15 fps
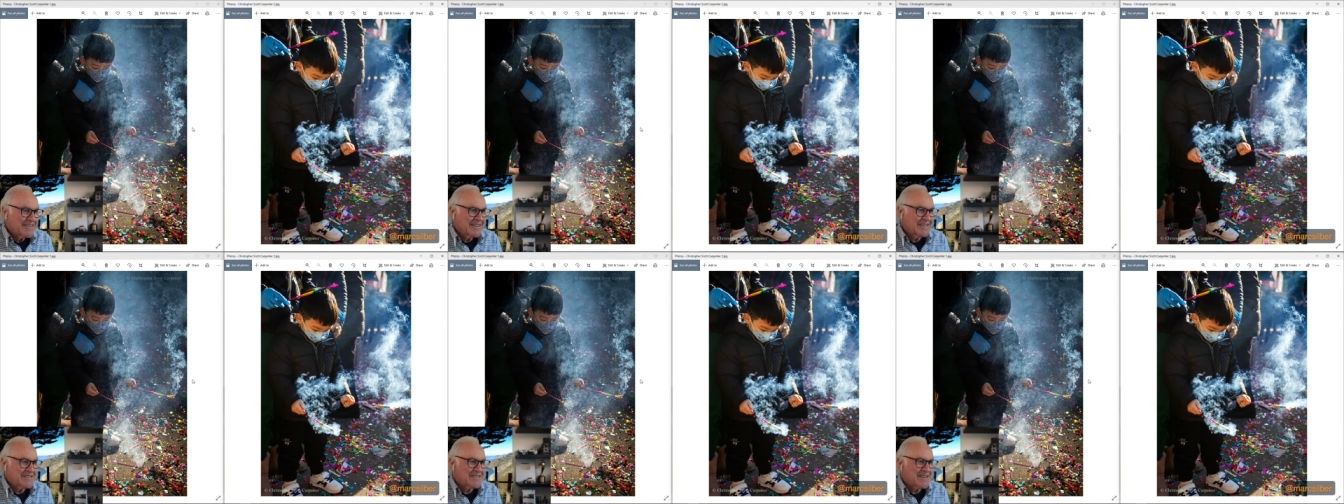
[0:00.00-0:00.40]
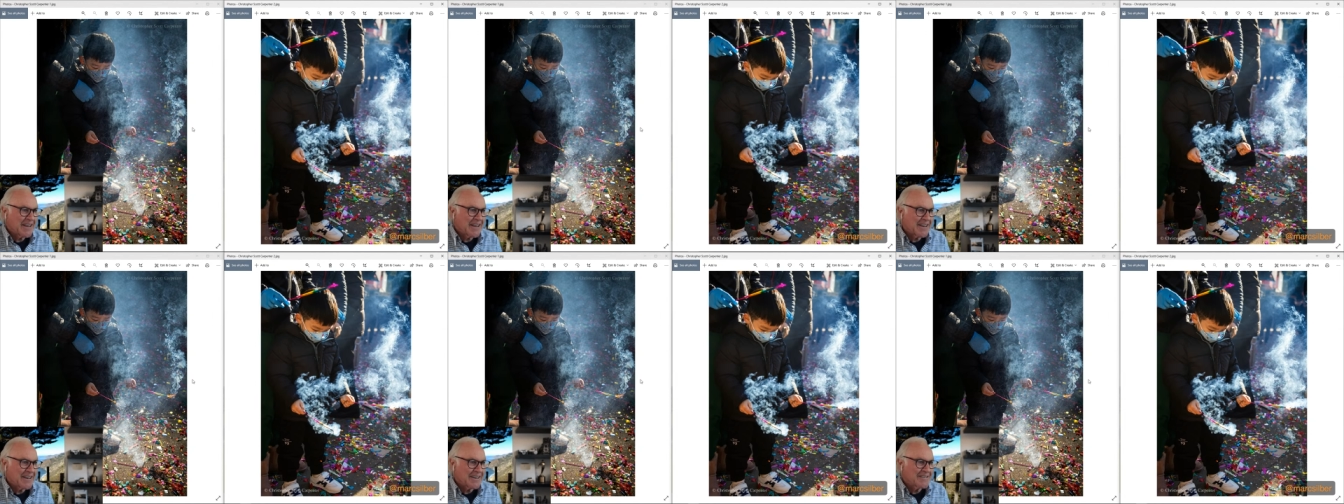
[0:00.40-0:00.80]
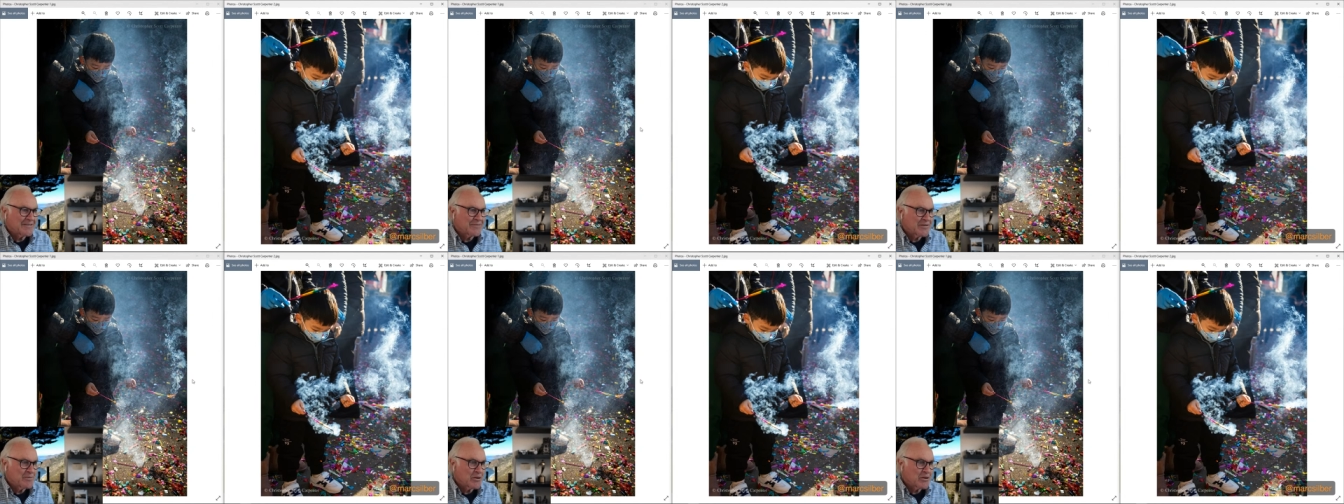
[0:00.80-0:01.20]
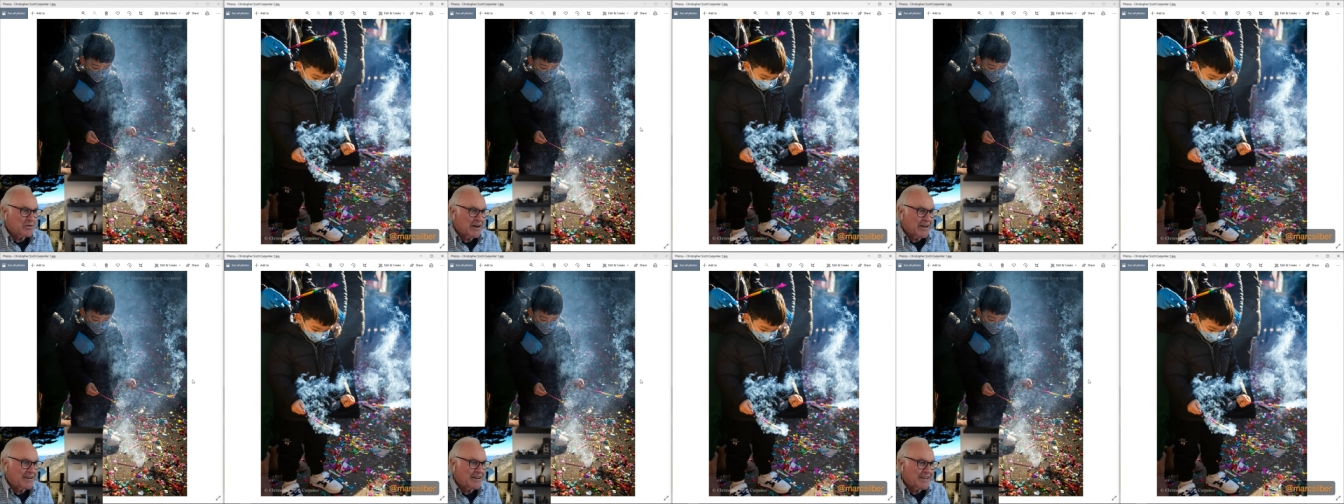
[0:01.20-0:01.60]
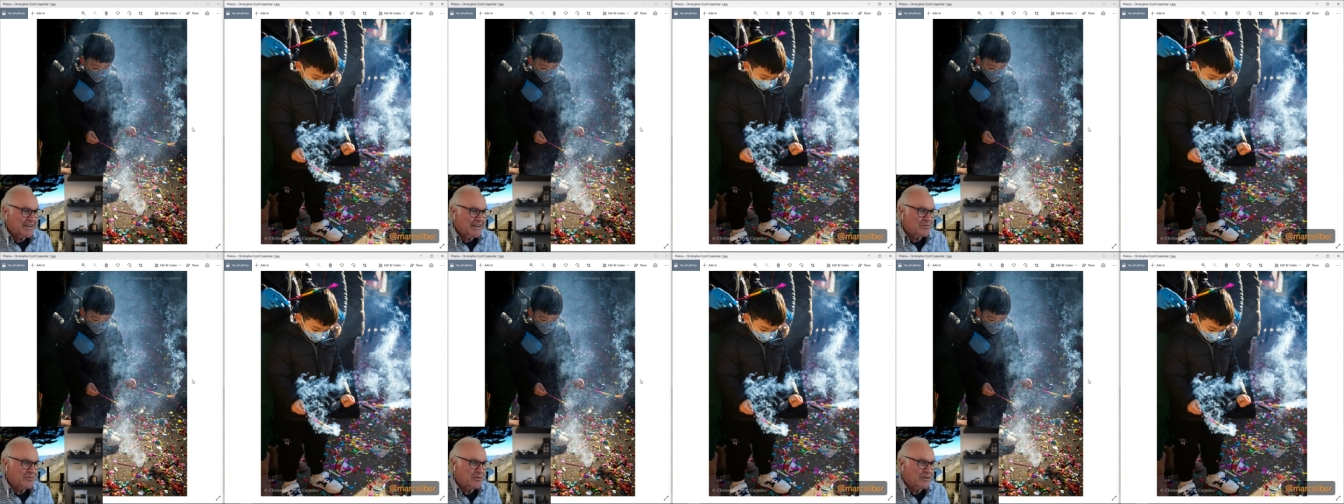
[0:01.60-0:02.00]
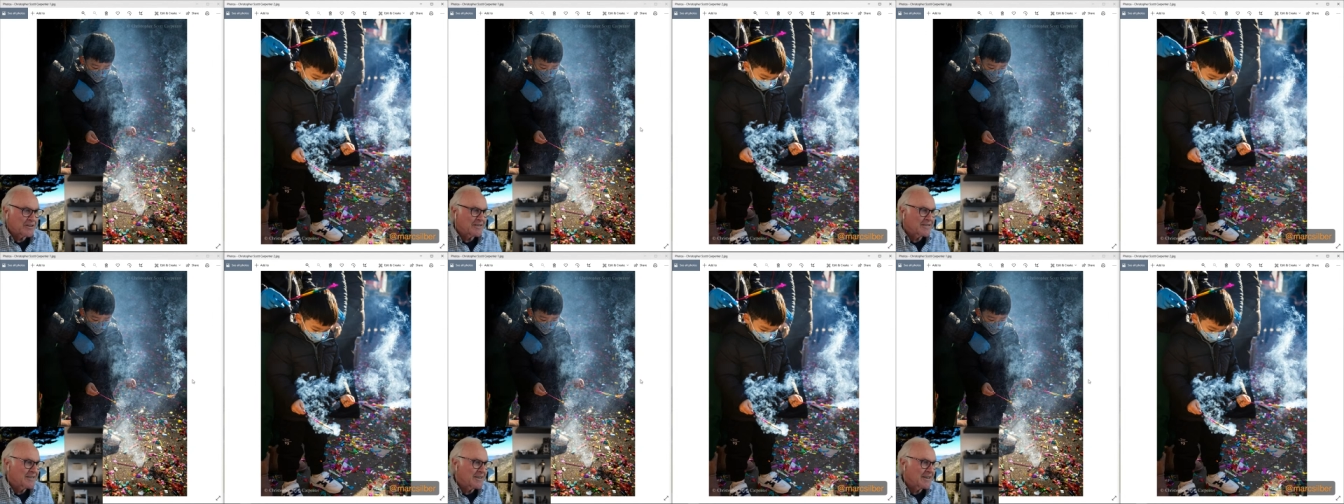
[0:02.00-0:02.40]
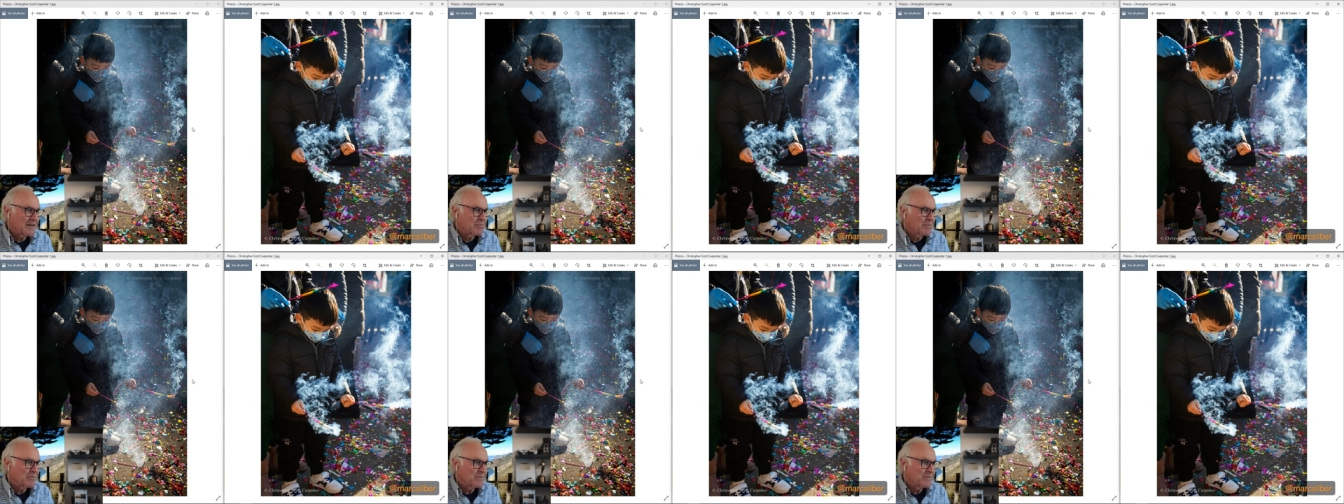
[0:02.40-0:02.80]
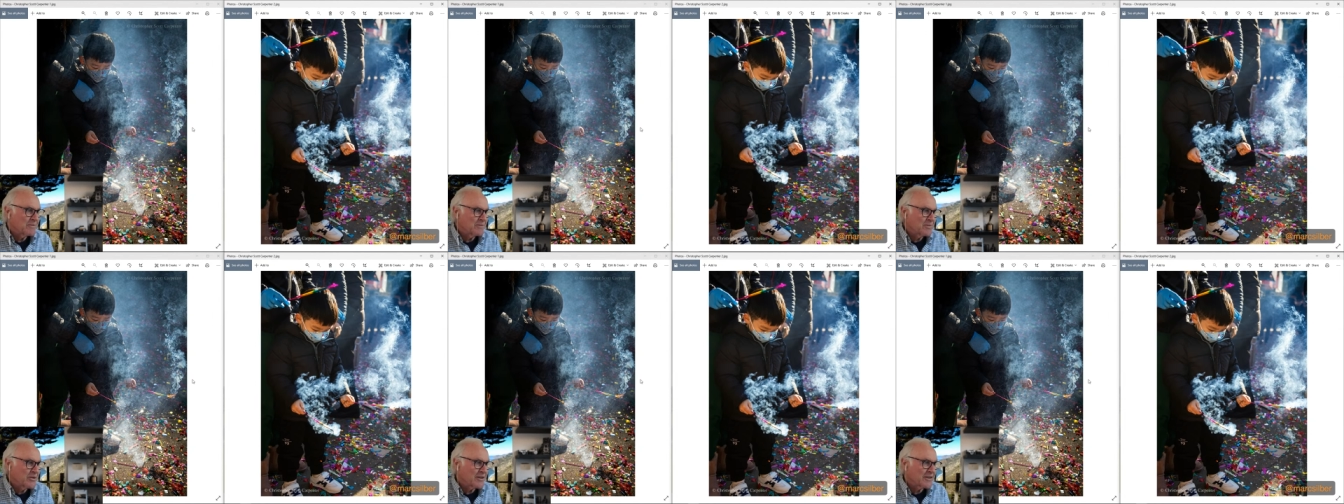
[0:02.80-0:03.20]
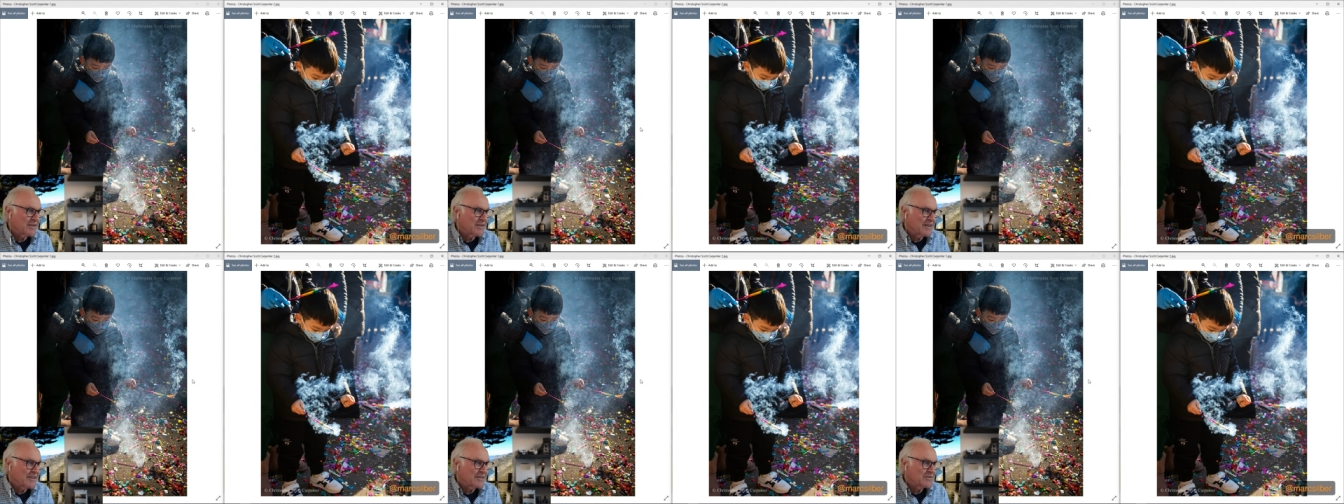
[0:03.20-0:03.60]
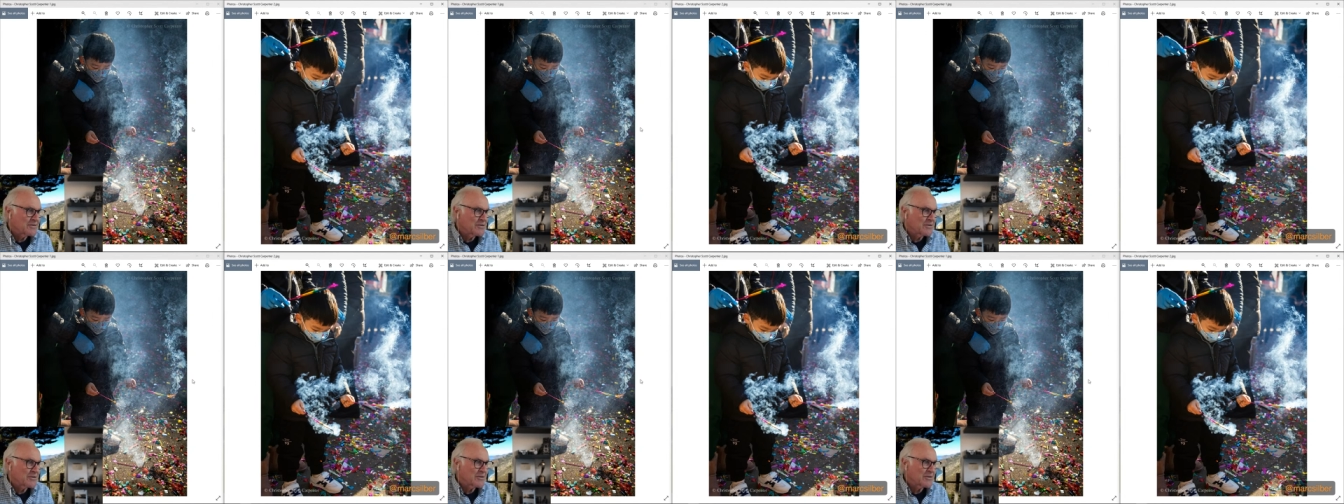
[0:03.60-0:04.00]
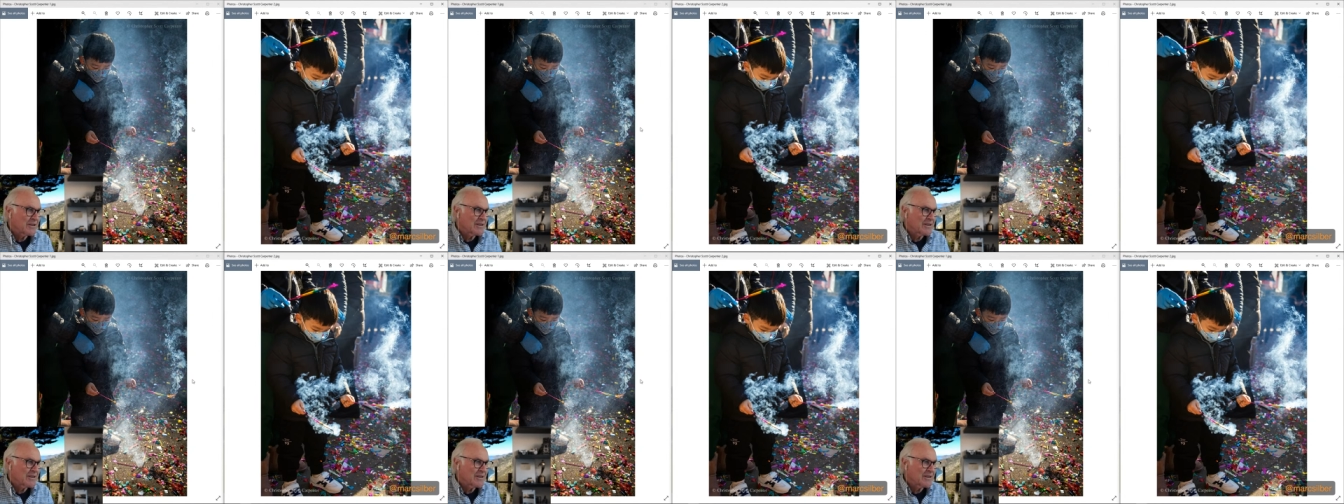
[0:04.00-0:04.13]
his hand from the right hand one and put it onto the